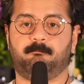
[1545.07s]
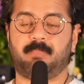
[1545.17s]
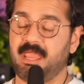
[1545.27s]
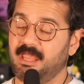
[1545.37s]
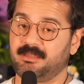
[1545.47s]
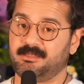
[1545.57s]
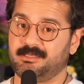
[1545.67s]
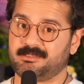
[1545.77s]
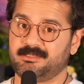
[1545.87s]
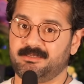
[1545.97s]

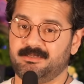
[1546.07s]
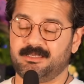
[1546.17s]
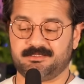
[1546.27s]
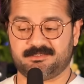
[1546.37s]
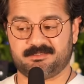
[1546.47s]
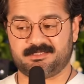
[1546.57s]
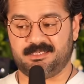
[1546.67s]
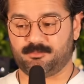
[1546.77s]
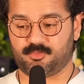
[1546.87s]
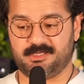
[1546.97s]
panic as the
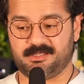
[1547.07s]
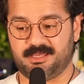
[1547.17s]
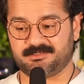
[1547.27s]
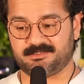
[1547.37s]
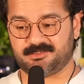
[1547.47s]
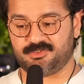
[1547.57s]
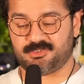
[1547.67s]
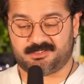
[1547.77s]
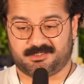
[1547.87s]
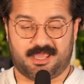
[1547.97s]
team realizes
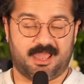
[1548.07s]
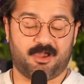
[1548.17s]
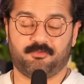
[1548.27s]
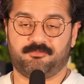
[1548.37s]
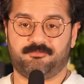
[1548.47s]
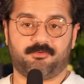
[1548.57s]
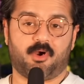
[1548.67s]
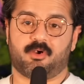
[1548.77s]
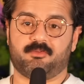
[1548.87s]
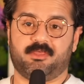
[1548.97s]
just how
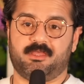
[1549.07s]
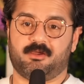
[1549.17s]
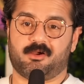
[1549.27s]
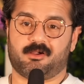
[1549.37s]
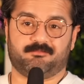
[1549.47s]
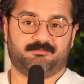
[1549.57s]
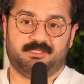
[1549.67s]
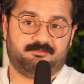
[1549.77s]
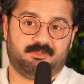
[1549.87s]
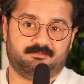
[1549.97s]
far they are,
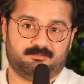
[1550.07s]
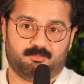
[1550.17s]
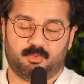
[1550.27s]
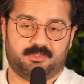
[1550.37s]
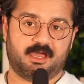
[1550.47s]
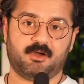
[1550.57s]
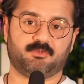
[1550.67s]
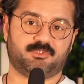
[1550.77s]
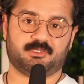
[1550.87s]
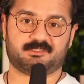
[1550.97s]
even
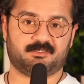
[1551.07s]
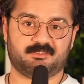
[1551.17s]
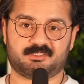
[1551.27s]
without Justin's